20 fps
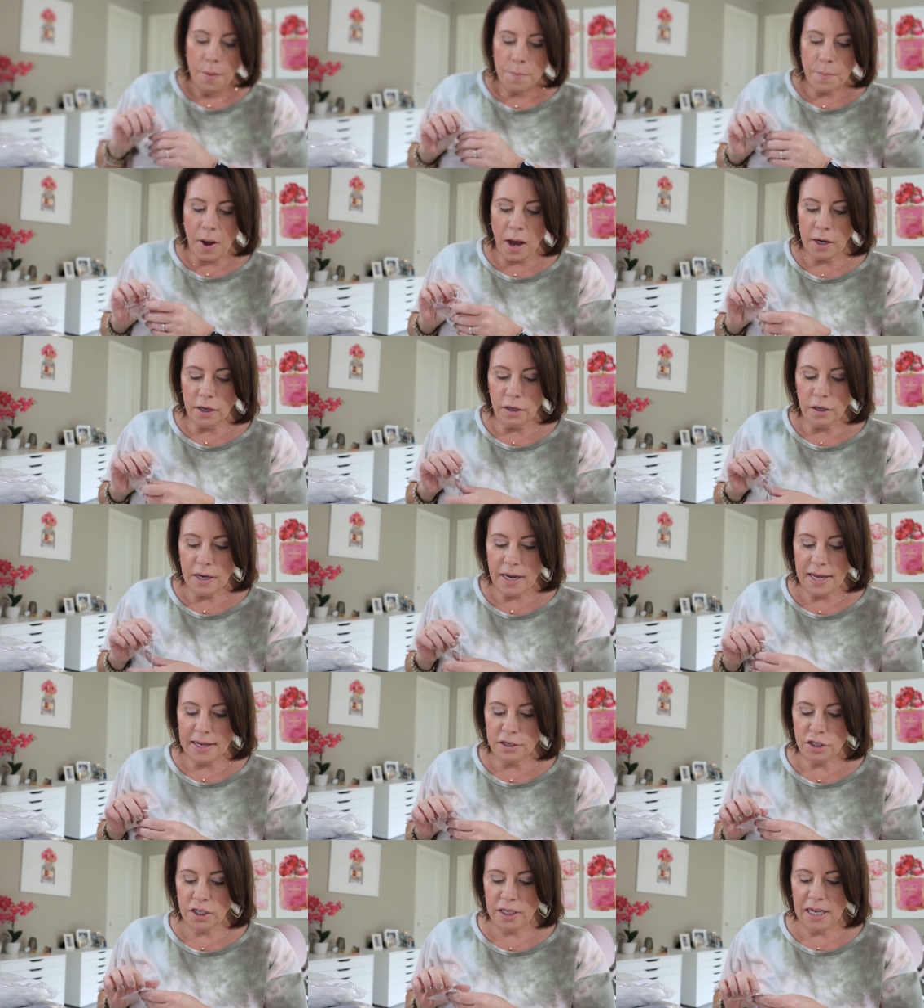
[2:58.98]
Modern,
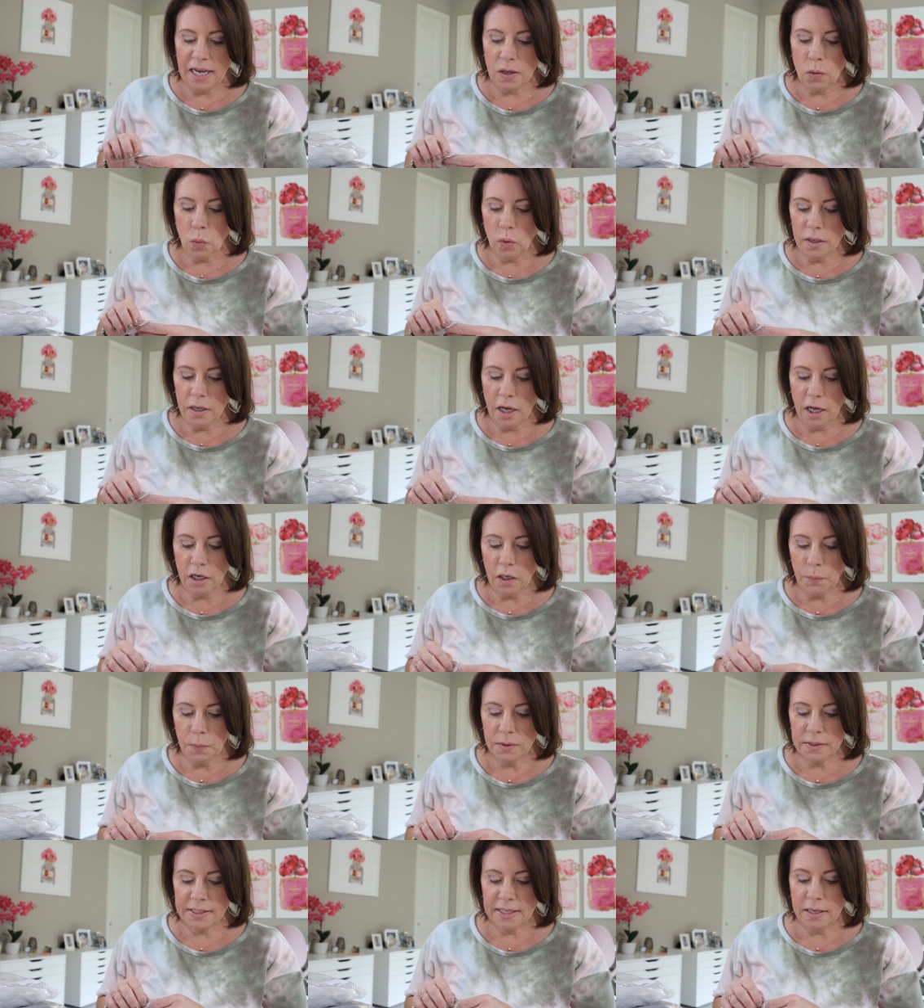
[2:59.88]
edgy, and
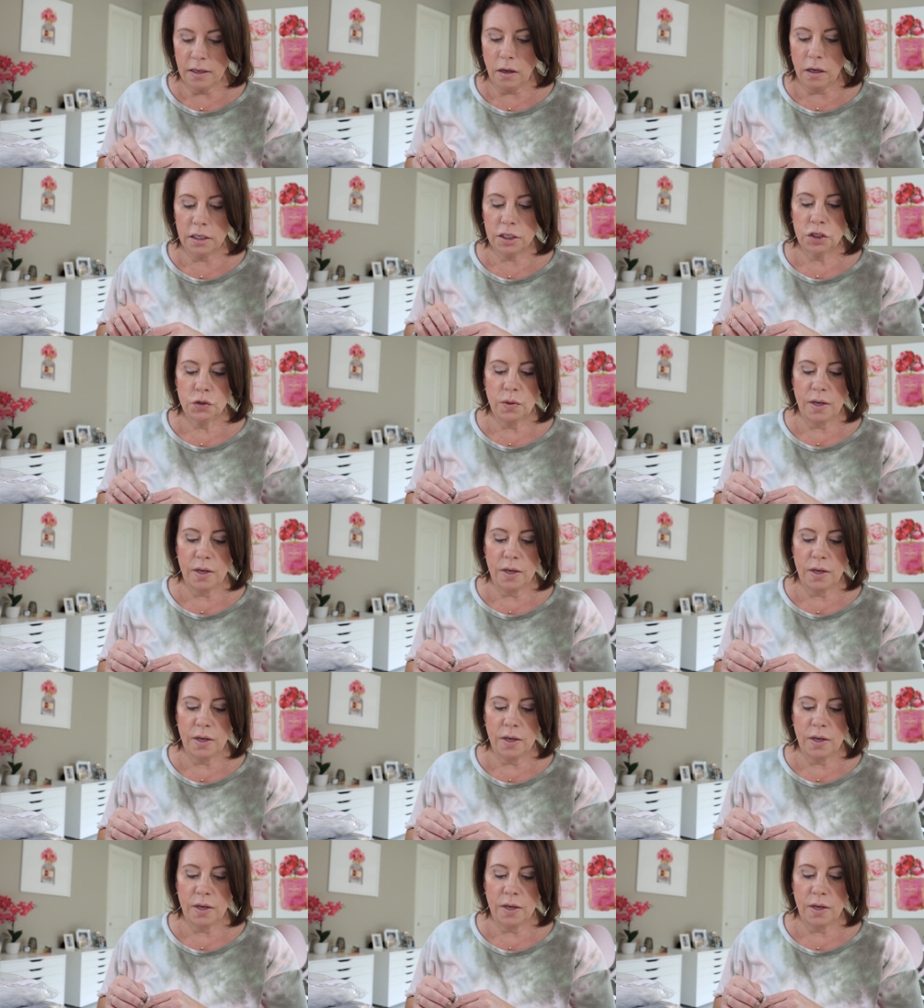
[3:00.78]
100% on